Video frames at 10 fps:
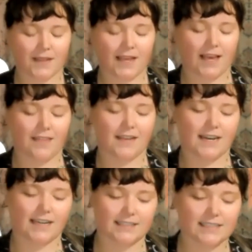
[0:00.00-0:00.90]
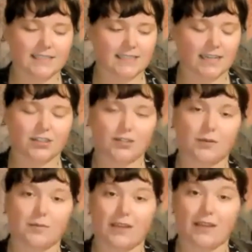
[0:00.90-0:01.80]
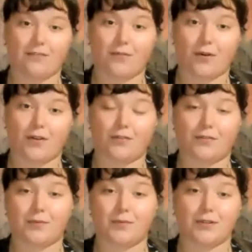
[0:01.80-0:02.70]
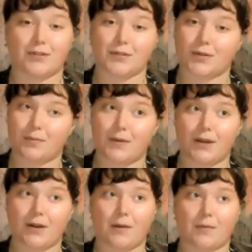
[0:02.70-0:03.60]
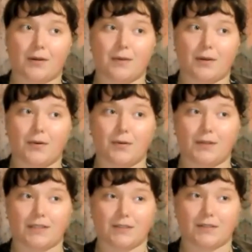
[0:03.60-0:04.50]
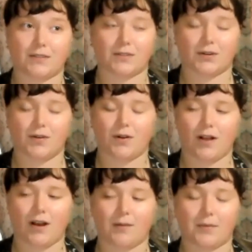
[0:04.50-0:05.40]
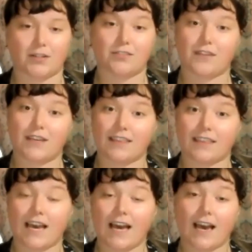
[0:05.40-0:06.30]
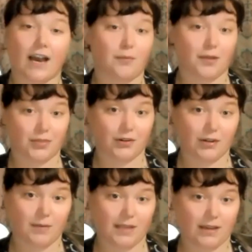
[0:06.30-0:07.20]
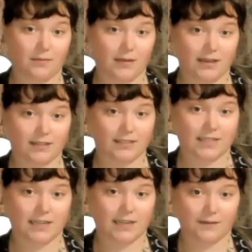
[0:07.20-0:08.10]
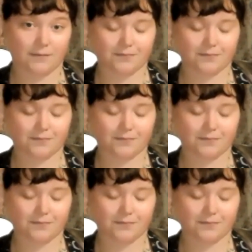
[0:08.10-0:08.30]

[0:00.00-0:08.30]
And the next session will be for the full moon in Scorpio. I'm going to be holding the circle on March 5th at 1:30 p.m. EST.